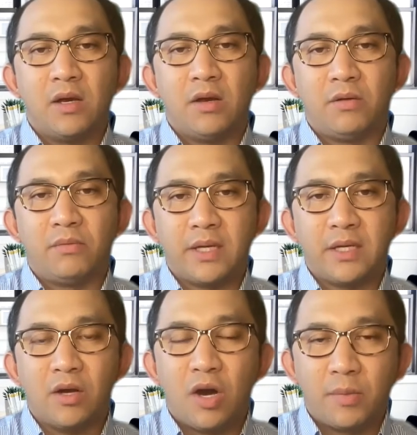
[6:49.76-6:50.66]

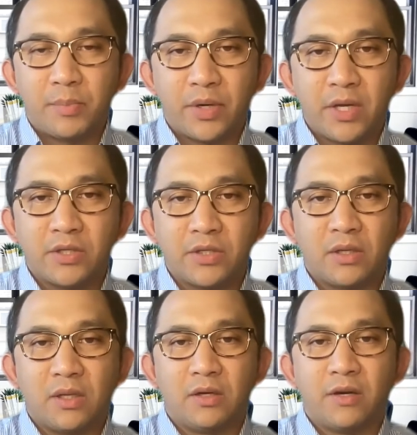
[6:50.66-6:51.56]
already
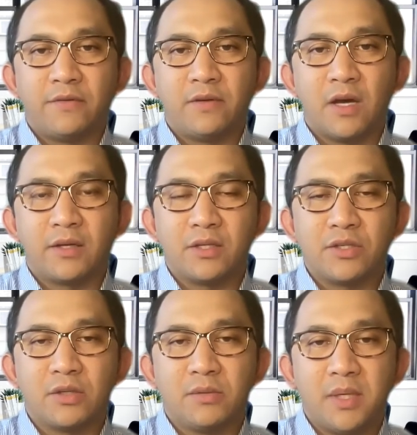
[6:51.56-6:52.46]
operational, or if not, it
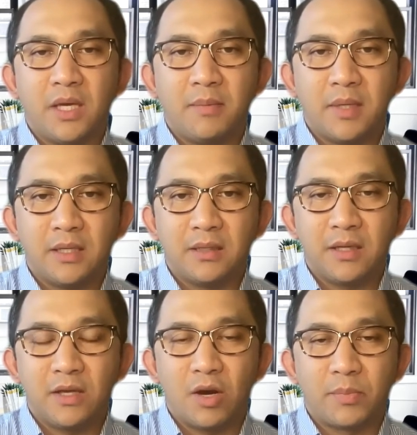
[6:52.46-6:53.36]
should be
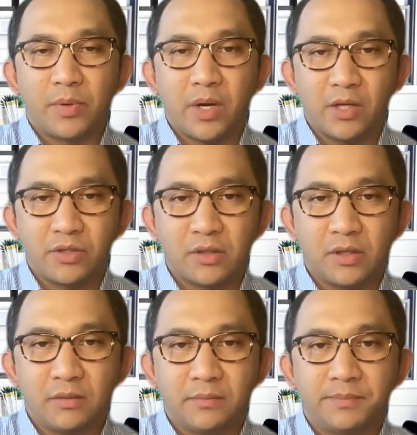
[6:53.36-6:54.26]
imminently operational.